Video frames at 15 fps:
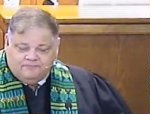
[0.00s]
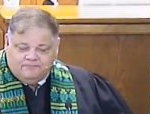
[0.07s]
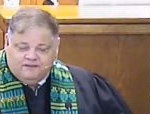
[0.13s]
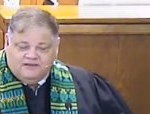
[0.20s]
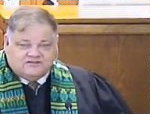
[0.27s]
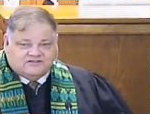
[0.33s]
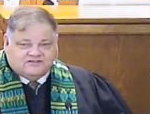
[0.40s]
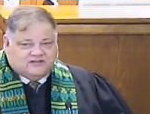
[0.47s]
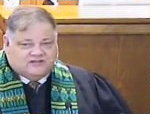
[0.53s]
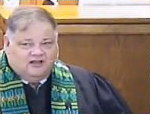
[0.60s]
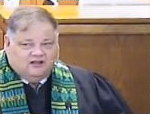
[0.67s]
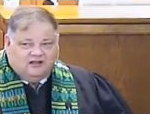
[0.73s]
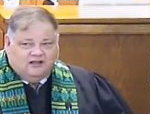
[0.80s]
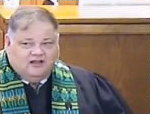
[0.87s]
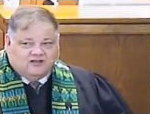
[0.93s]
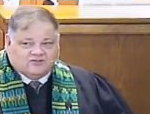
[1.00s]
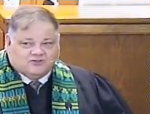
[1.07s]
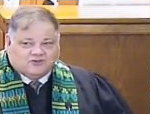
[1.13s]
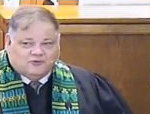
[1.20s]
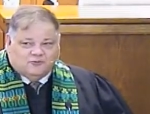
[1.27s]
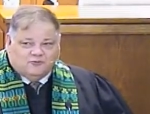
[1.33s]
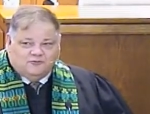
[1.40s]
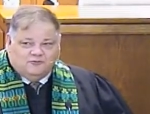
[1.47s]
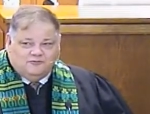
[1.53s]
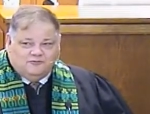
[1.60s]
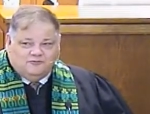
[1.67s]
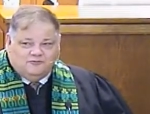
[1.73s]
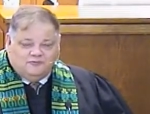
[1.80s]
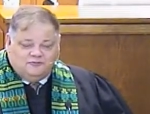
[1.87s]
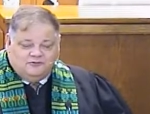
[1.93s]
It is not logical
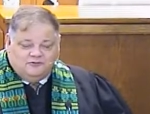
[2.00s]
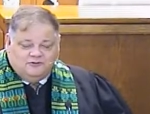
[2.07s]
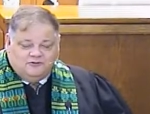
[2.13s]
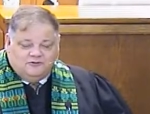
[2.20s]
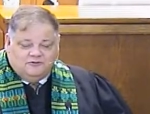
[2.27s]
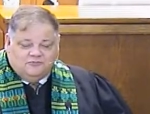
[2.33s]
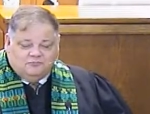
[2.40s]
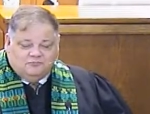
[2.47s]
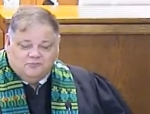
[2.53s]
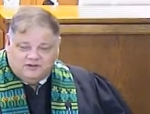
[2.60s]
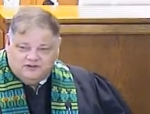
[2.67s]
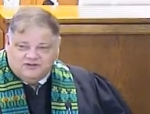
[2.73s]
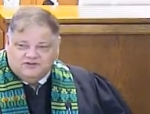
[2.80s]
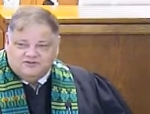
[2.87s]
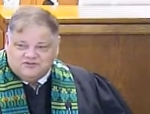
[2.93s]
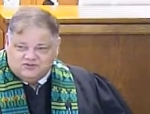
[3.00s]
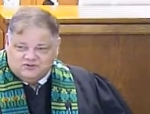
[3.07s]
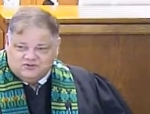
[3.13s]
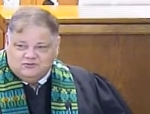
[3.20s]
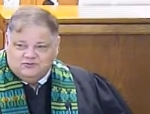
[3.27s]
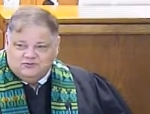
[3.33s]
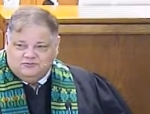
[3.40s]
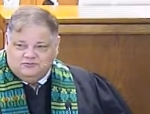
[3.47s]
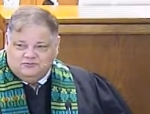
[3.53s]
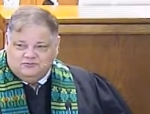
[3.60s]
but it is true.